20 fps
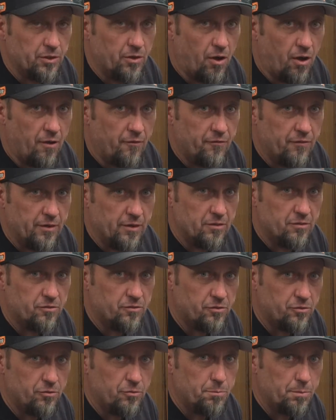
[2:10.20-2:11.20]
confidence
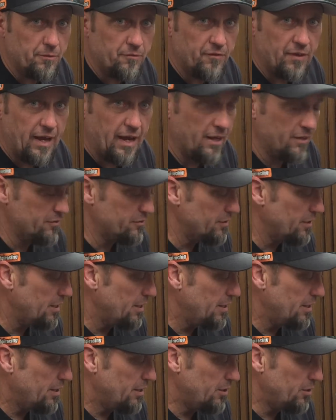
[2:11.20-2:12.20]
super fast.
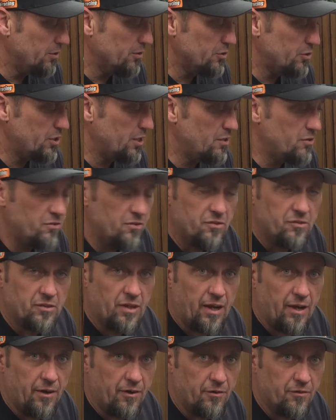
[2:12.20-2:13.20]
You can change these
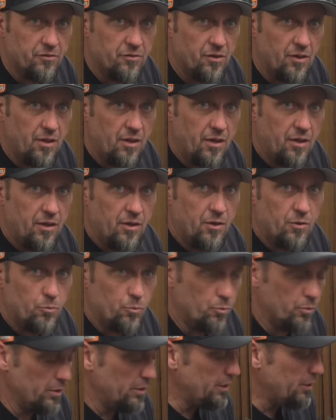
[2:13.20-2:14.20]
tires really